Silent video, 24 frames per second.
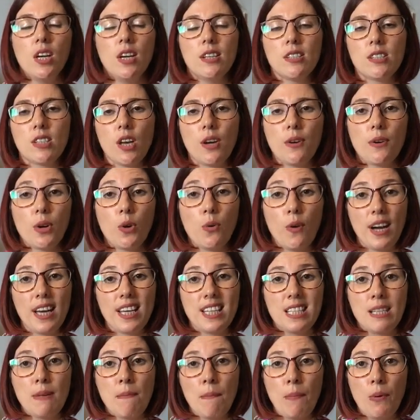So quite a
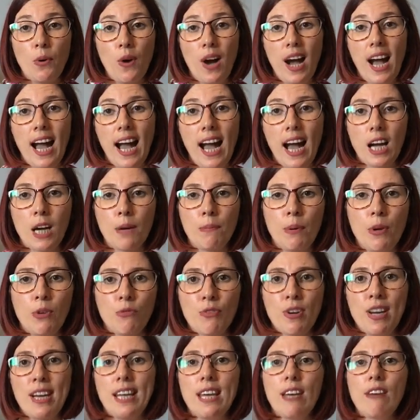simple hack, but
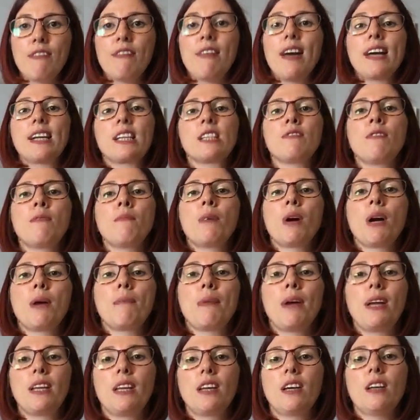really effective in my
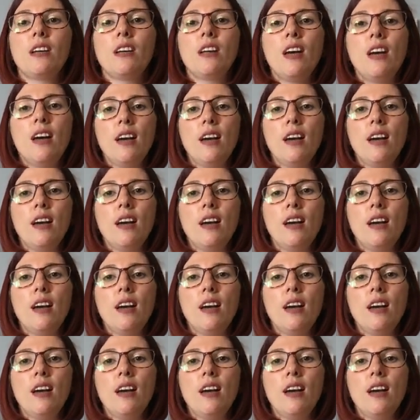opinion.